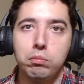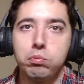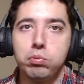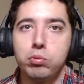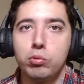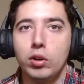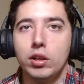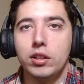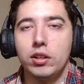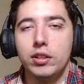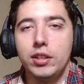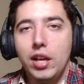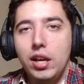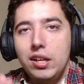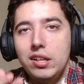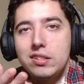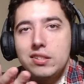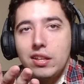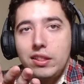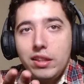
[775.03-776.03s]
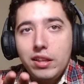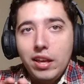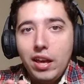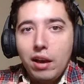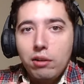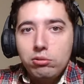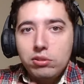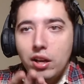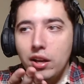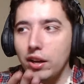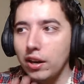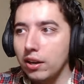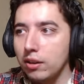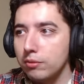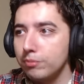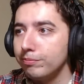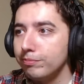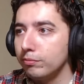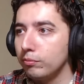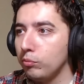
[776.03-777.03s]
no- Brother, that is an Elden Ring
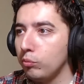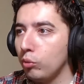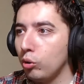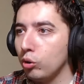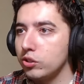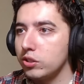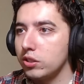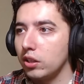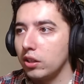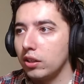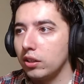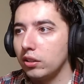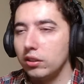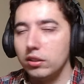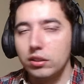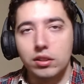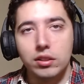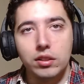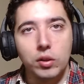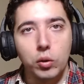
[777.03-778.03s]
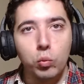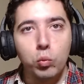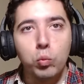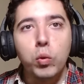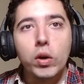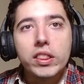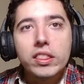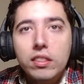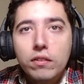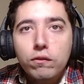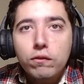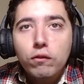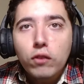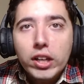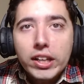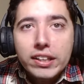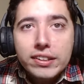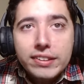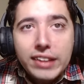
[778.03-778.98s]
monster. What the fuck is